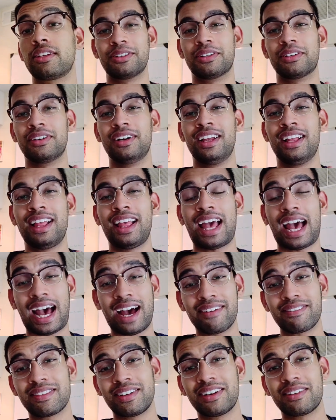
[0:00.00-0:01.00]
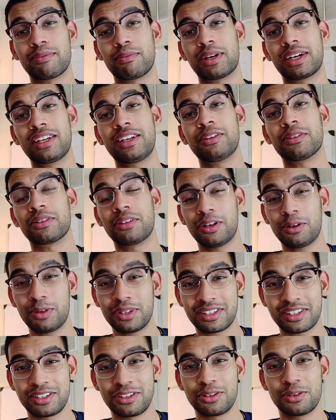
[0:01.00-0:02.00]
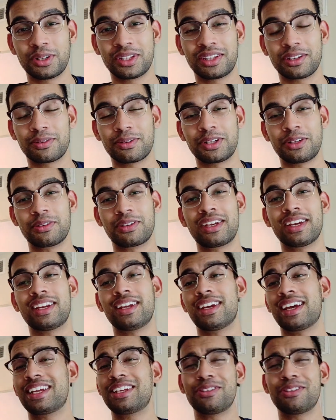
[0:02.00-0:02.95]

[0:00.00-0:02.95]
You'll have enough money, you'll know what to do with it when you get it,